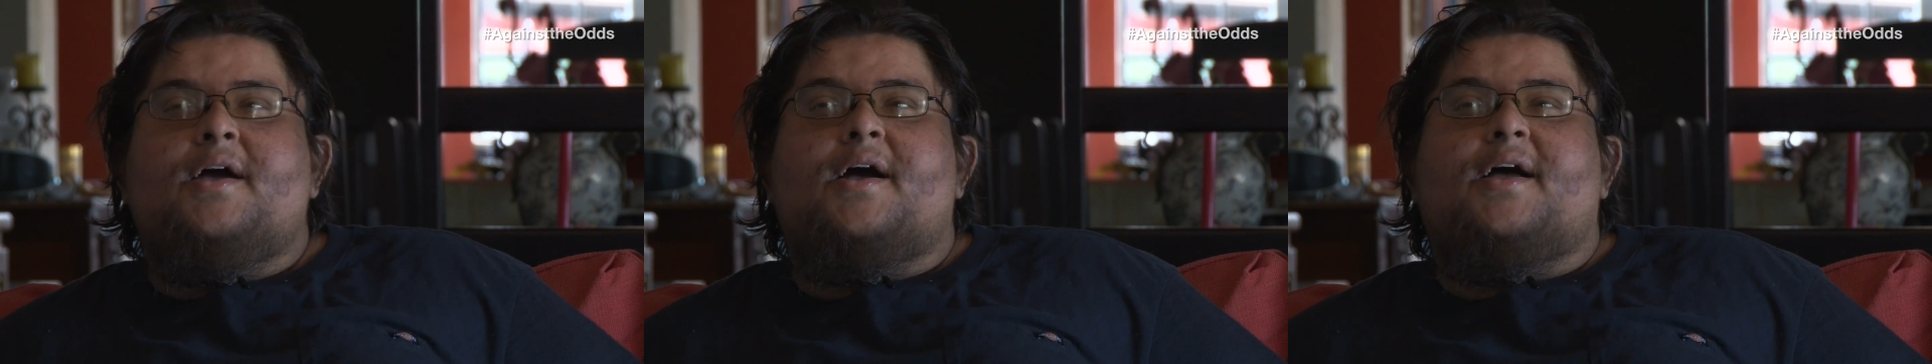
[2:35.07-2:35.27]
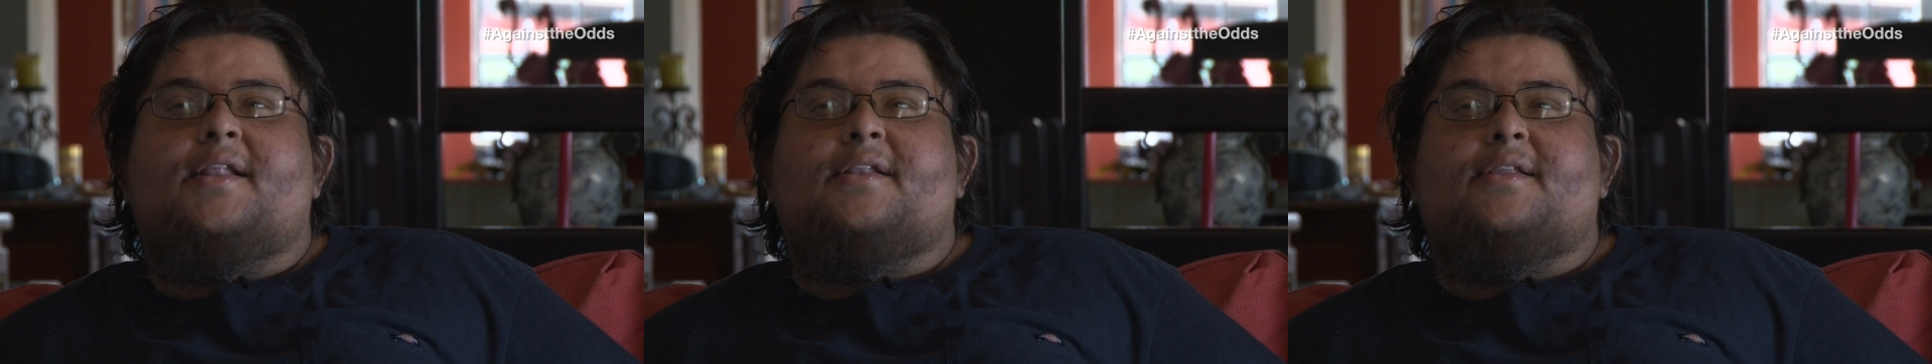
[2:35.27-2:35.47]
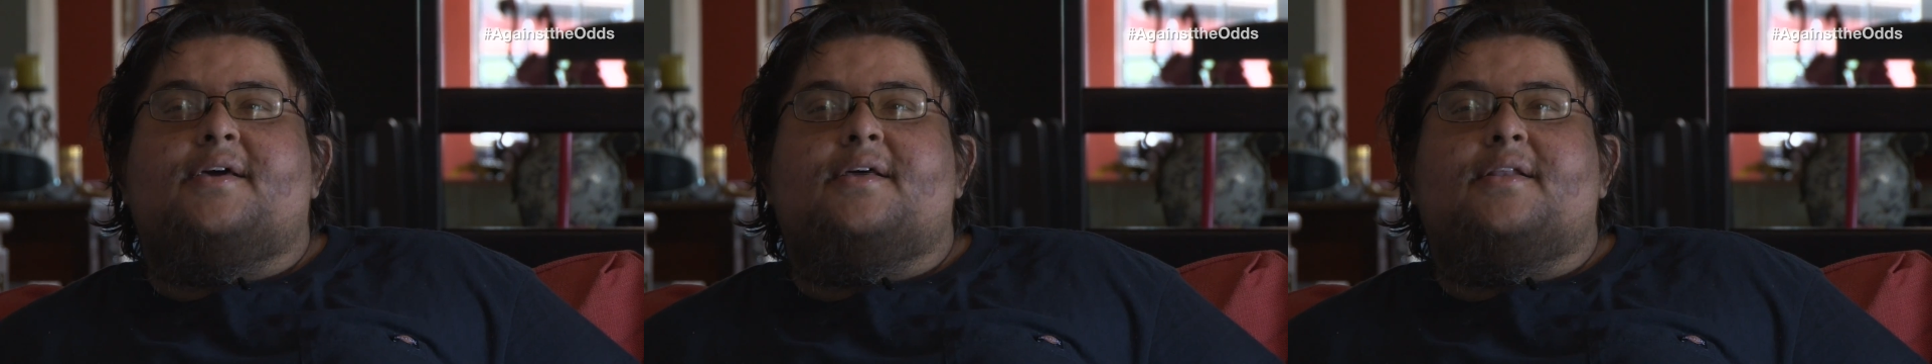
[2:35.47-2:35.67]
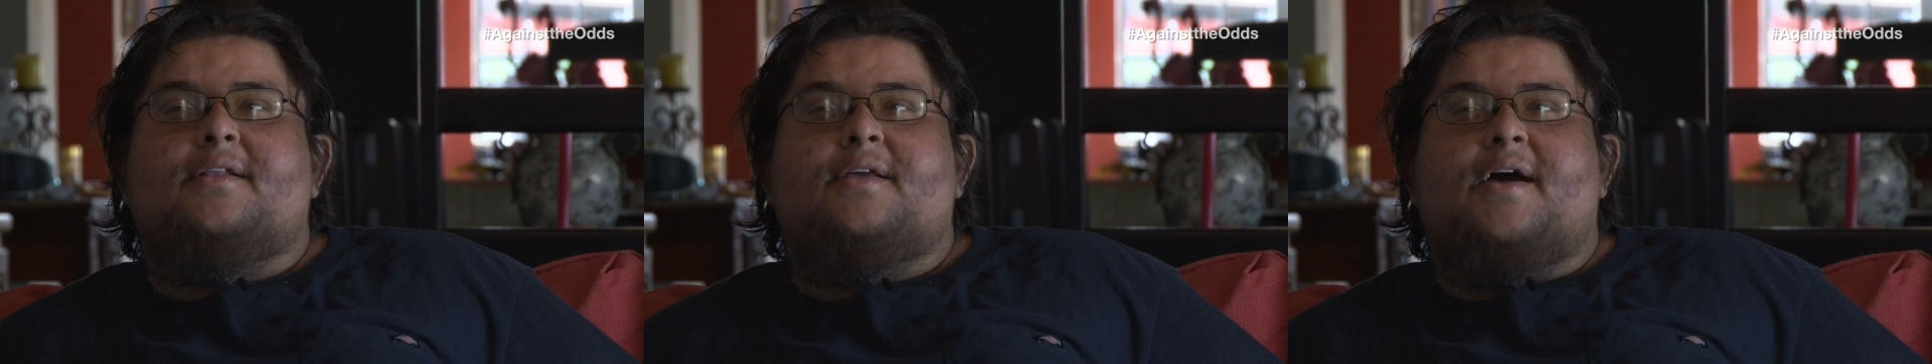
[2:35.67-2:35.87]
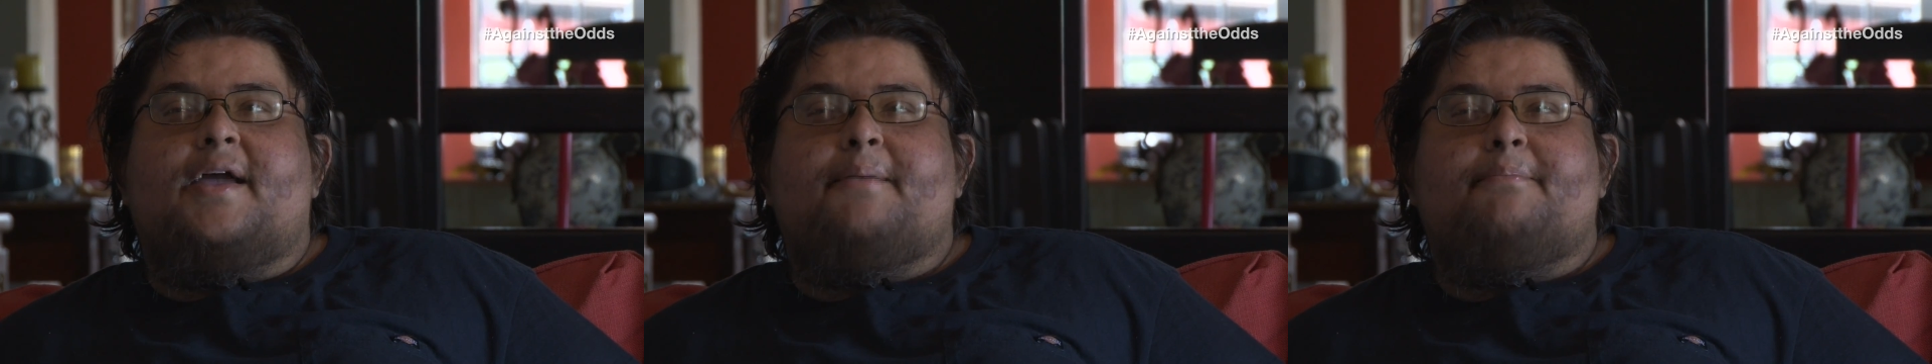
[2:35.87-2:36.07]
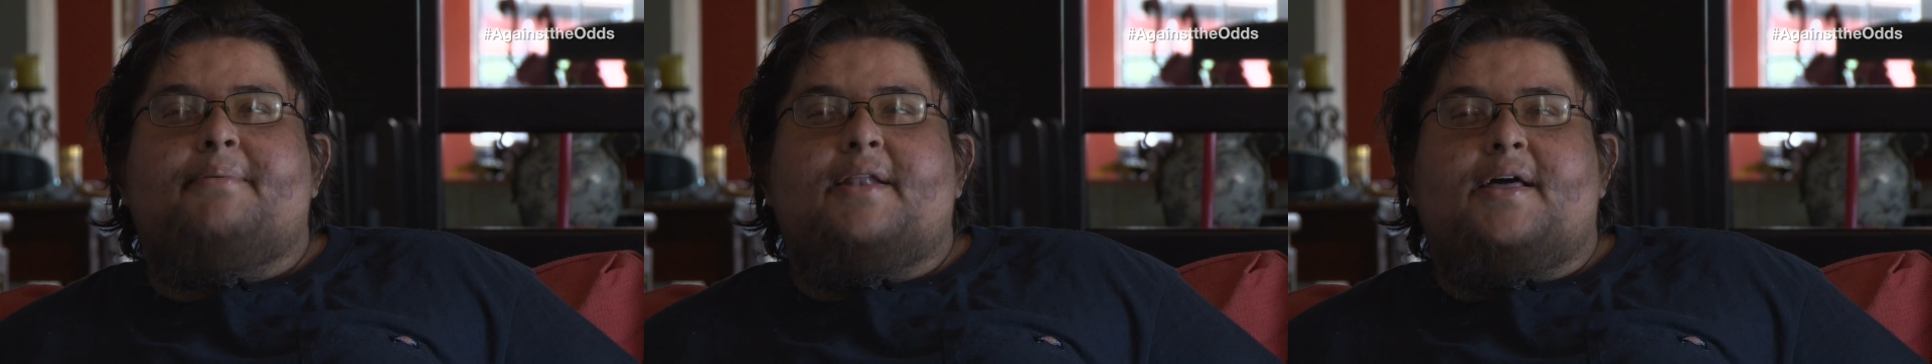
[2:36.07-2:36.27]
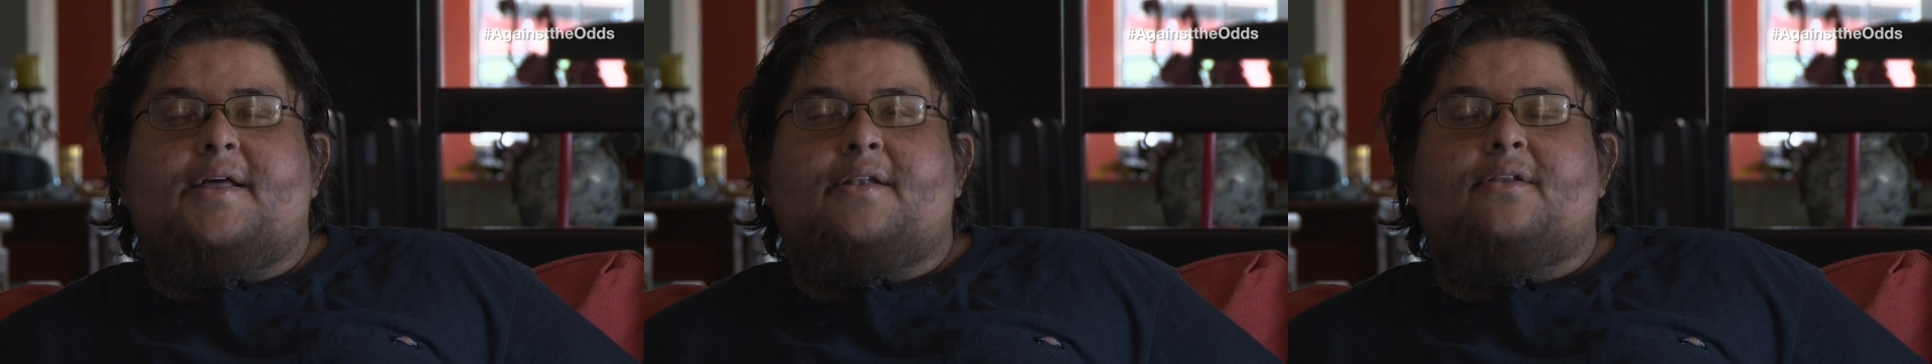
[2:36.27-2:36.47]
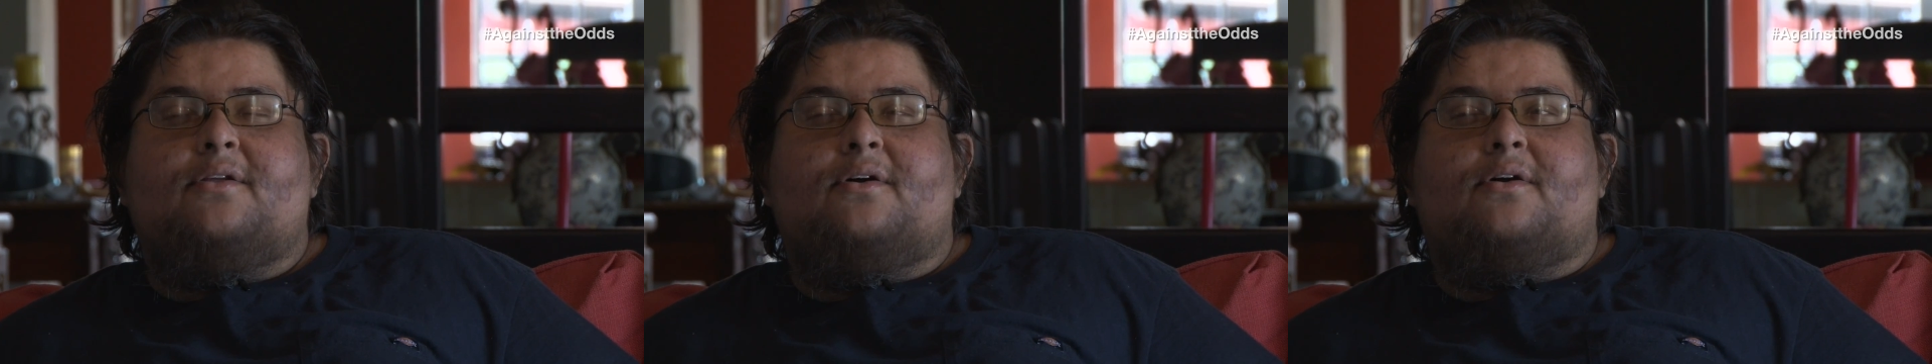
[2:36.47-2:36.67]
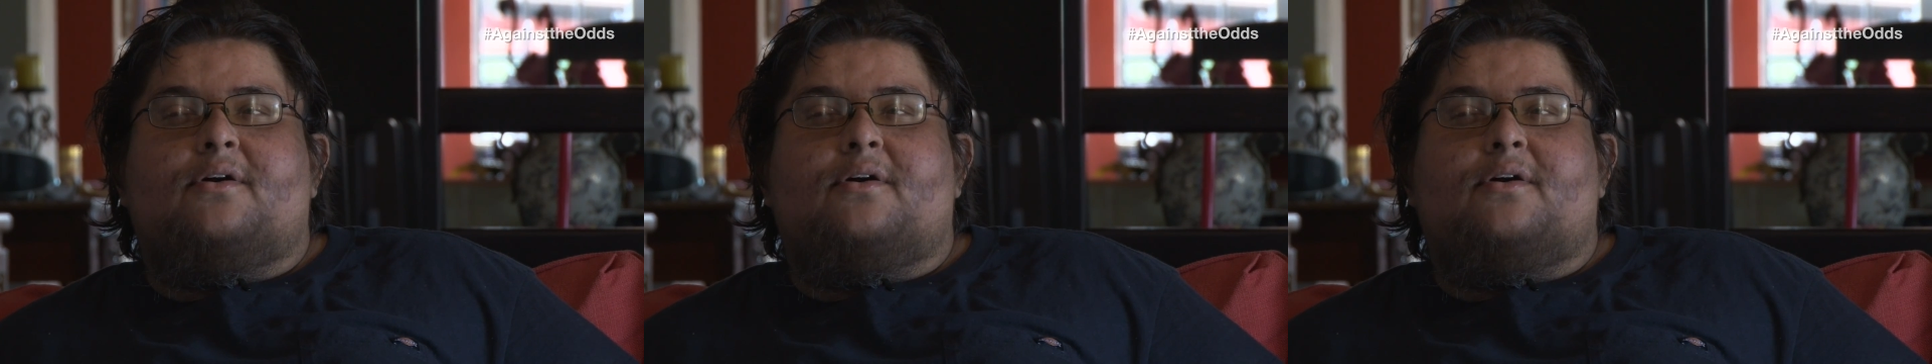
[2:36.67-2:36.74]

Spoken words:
And then I plan